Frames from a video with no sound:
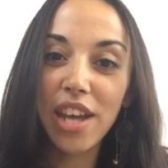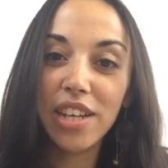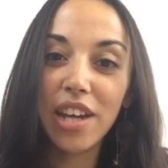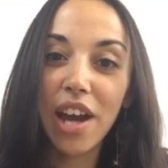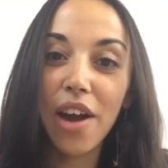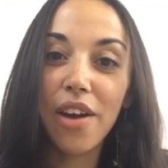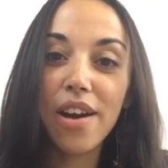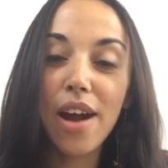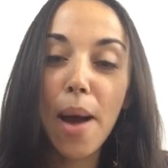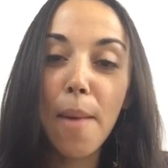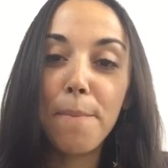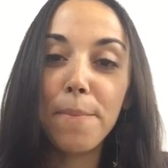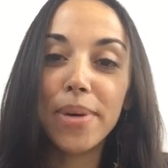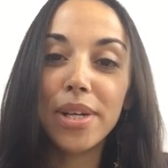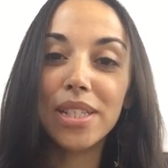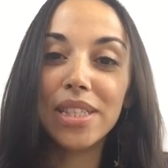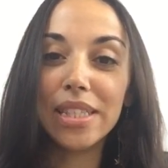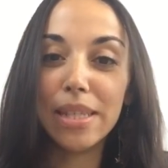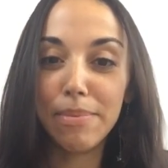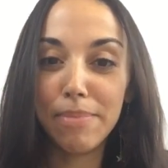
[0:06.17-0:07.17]
and our
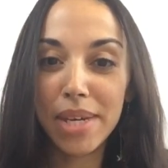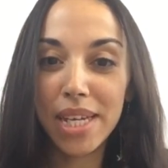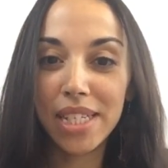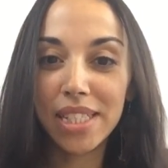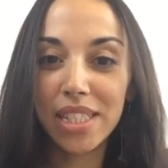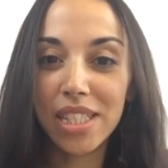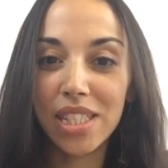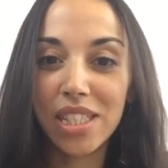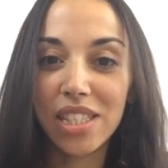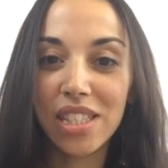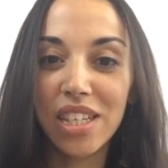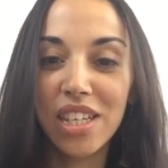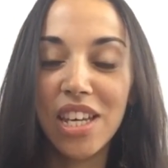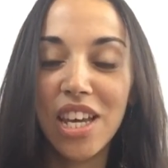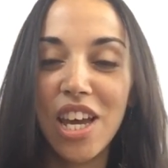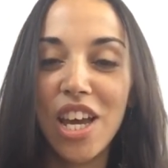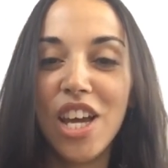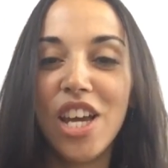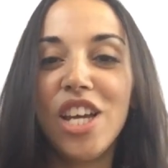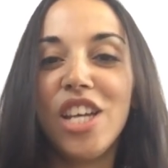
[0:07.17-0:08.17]
upper limits.
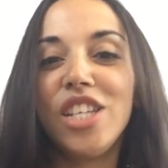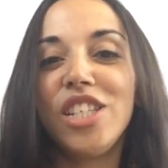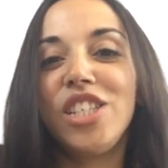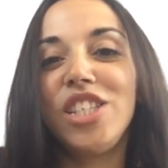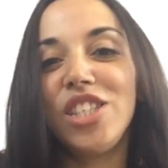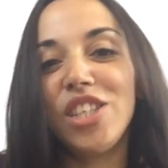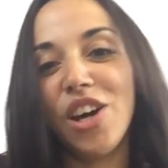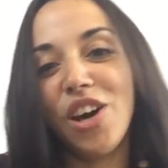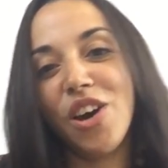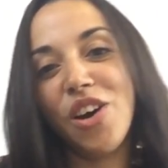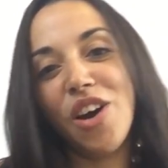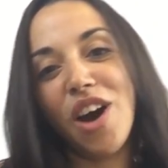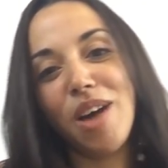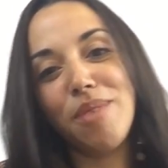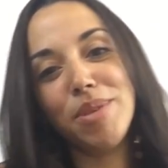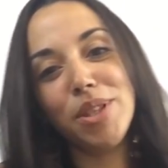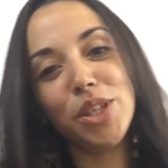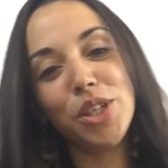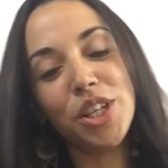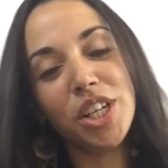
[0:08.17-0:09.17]
So
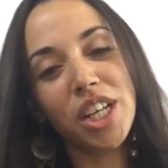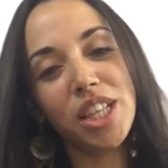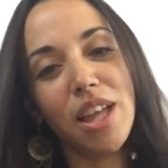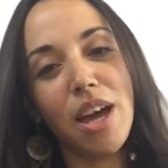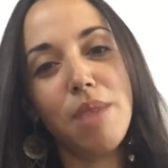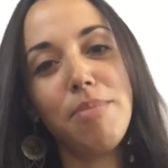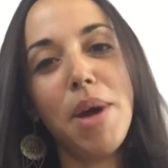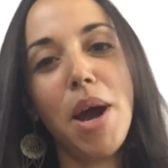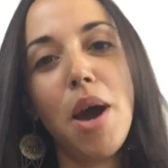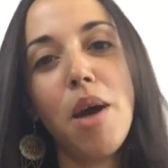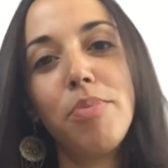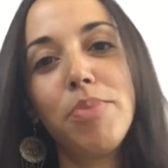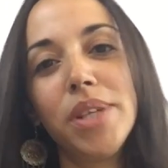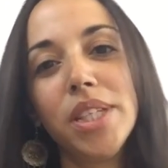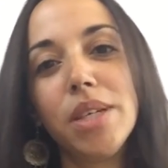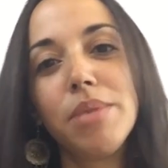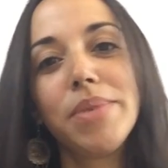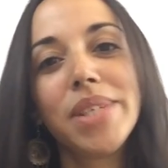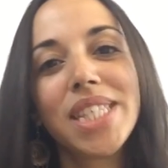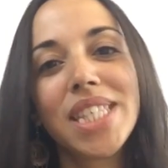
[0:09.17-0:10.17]
I've been learning a lot about upper
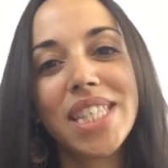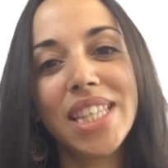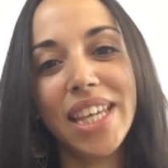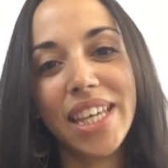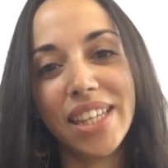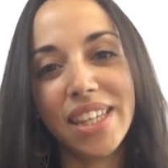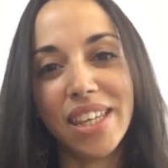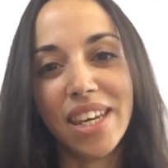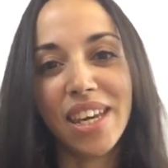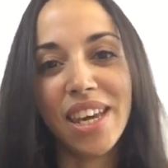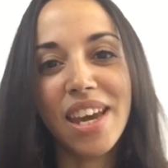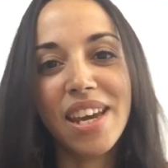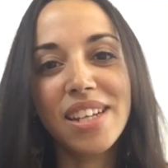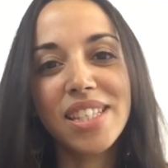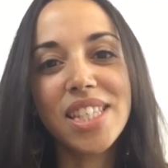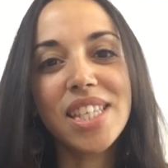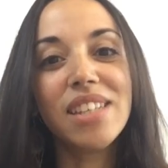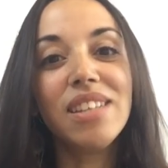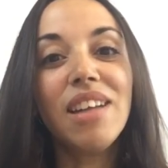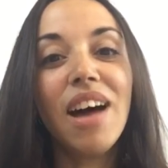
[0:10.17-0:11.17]
limits lately, and
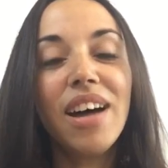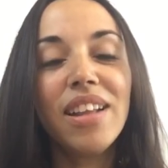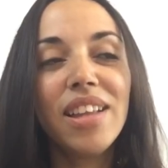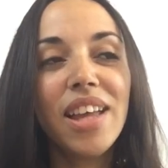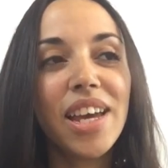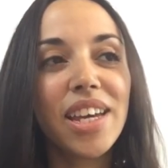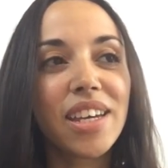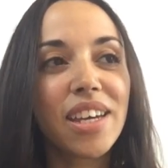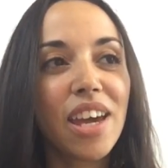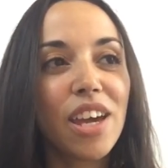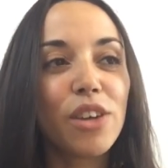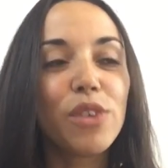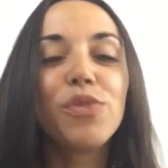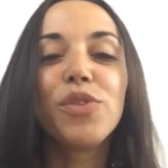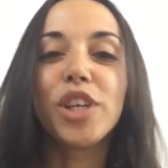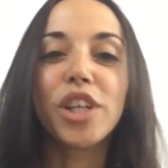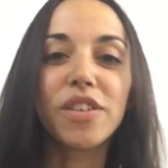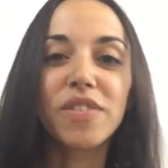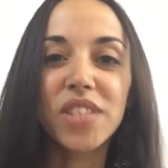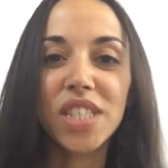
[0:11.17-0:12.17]
it's a lot like a
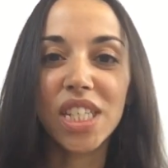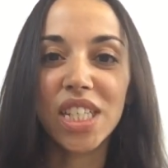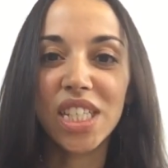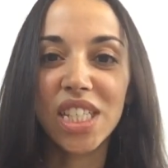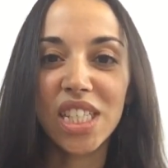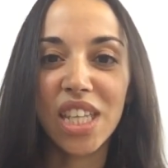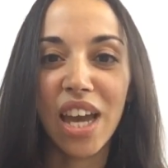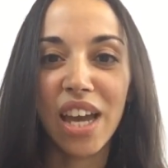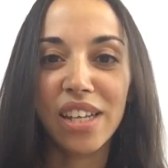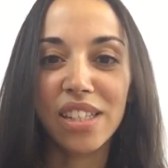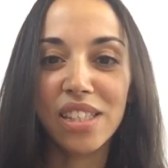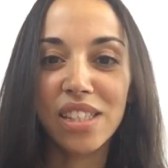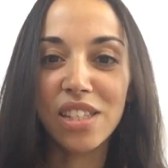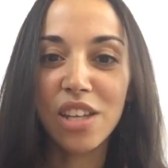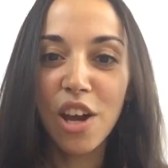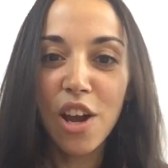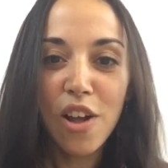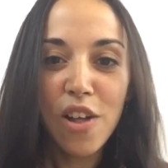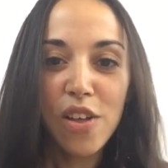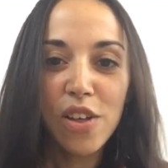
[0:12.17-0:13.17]
fear of
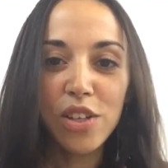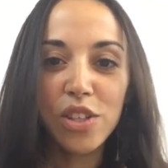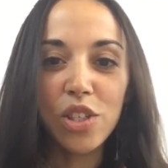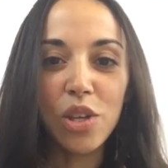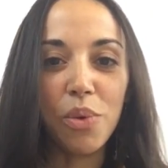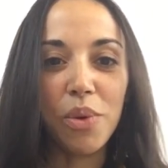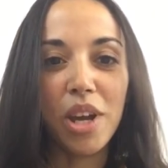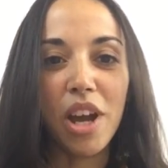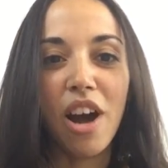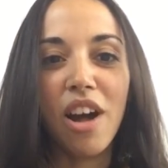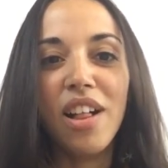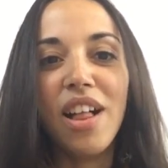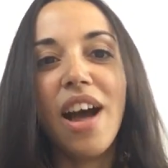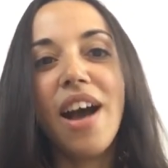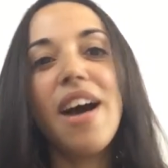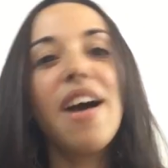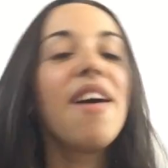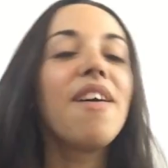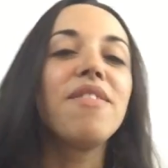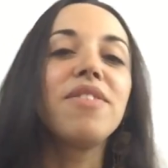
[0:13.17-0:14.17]
success. So we all
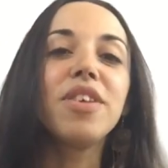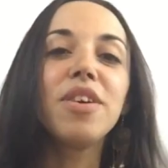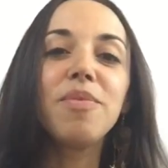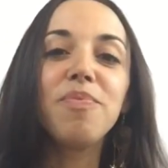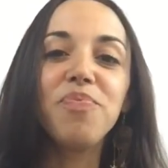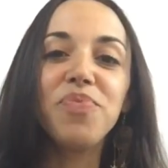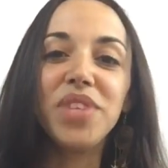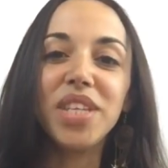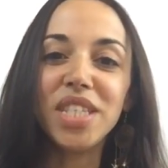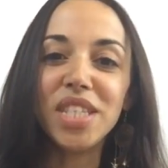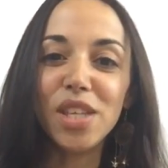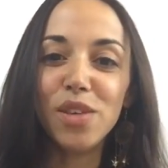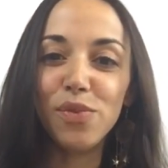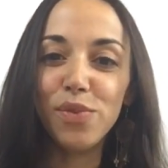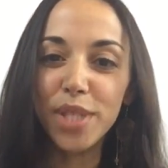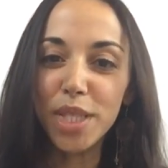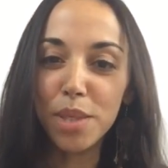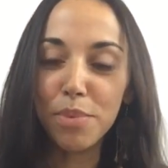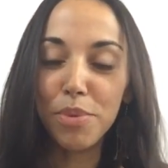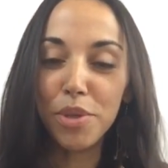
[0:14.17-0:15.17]
have this
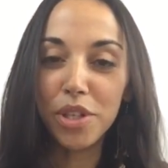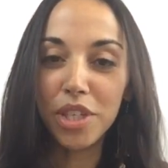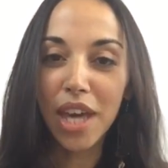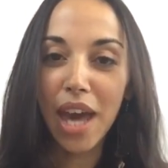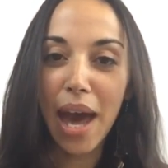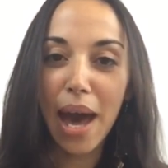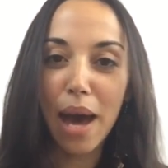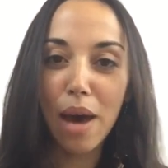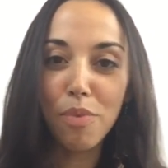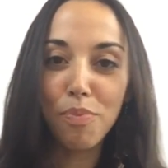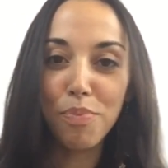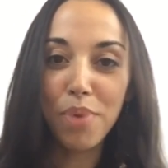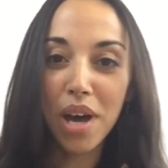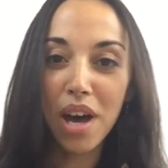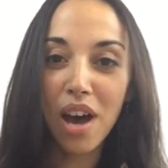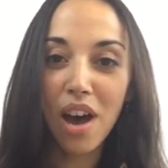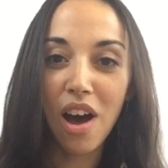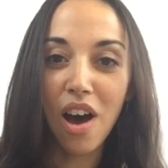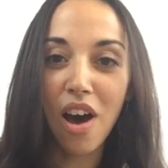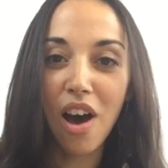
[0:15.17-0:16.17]
invisible cap
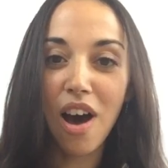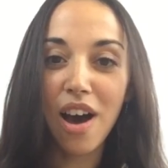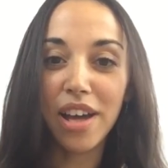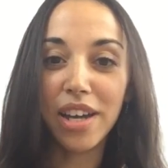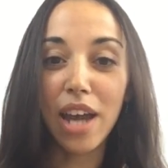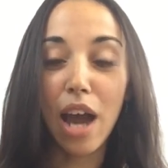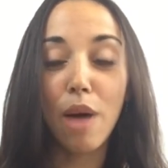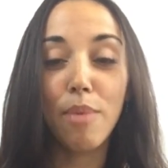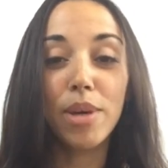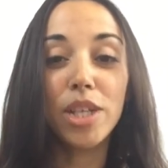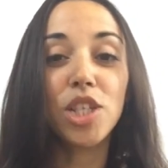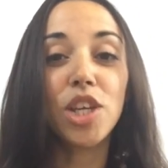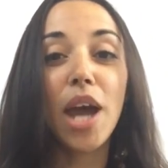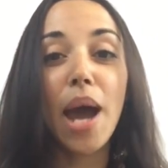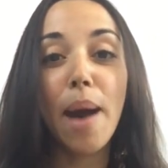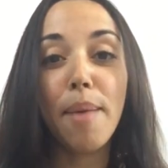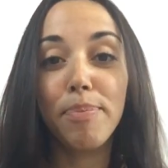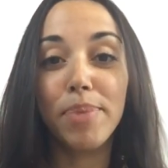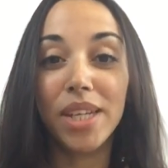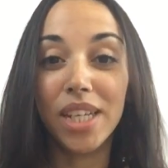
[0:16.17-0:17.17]
on how much
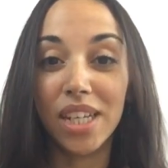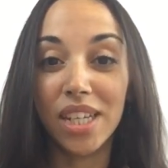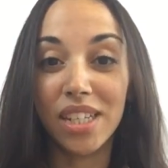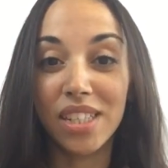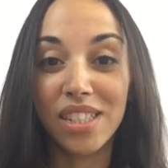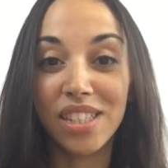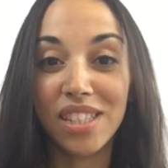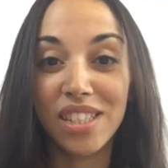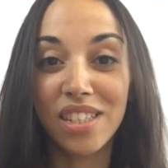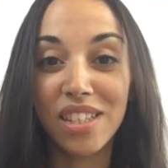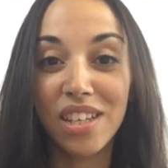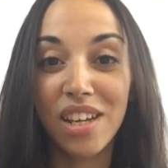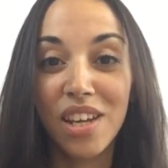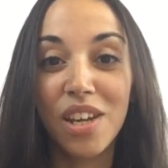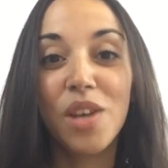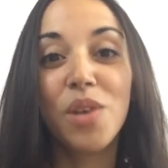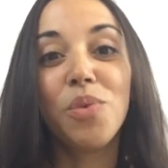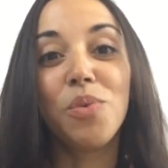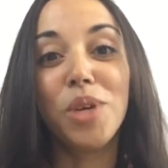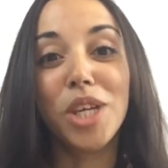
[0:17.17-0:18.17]
happiness
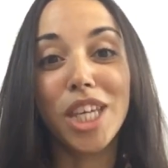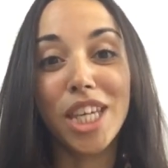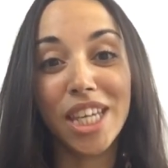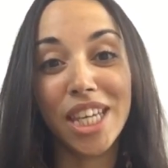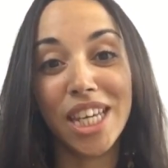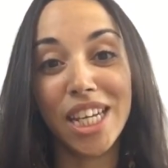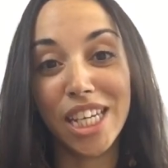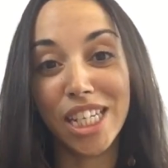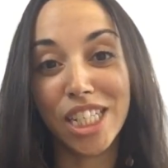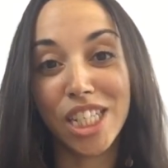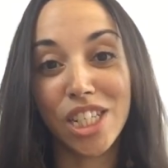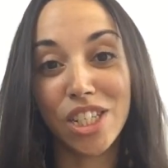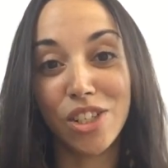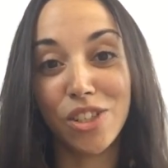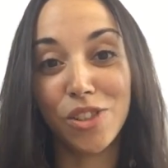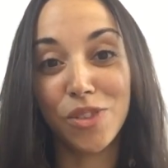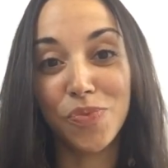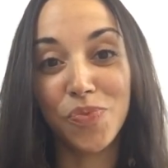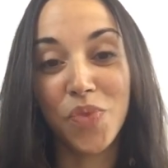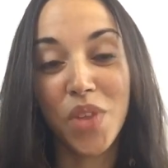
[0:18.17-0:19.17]
we can get into.